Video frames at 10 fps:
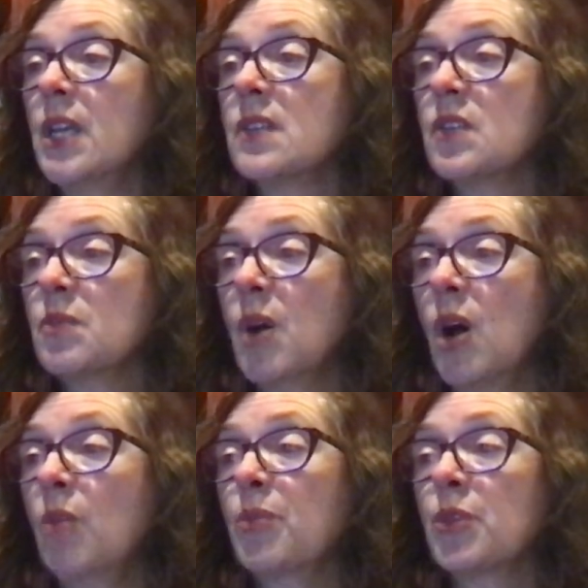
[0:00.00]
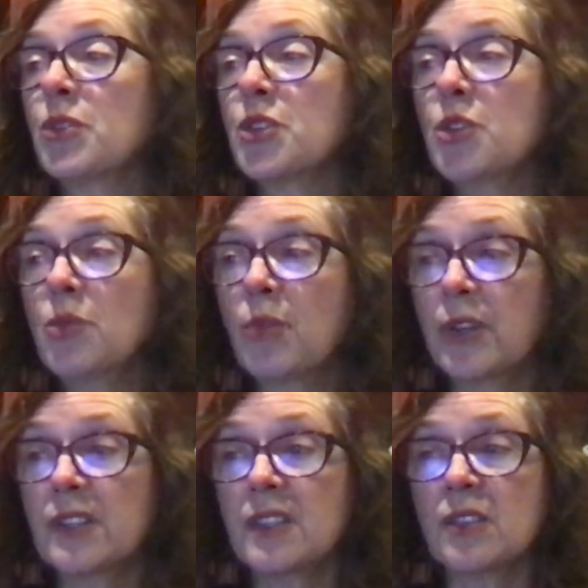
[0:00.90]
Small
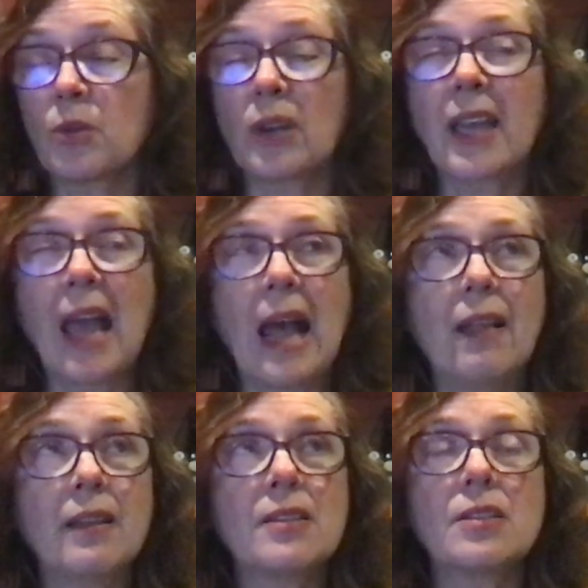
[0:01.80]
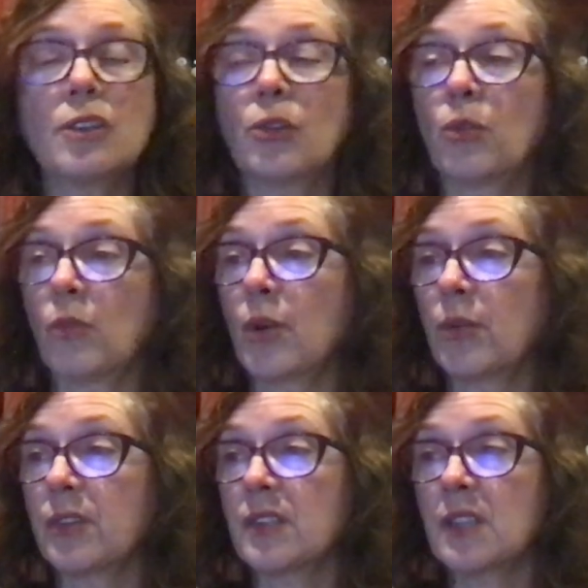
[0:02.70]
protuberances or calloused
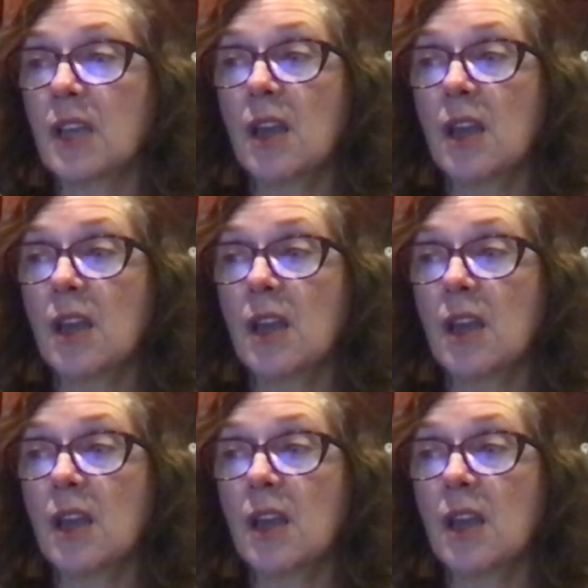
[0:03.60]
growths